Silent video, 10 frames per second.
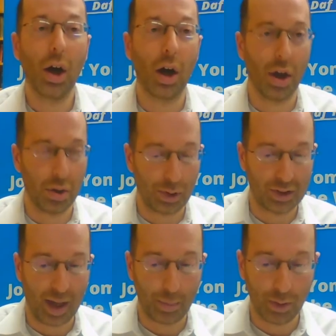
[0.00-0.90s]
Another
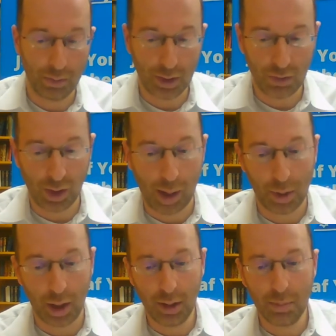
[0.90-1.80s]
example of this
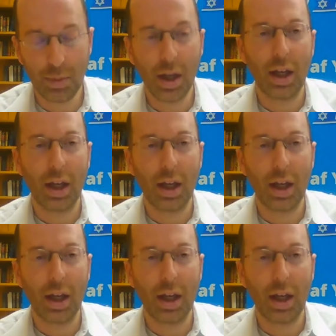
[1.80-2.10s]
phenomenon,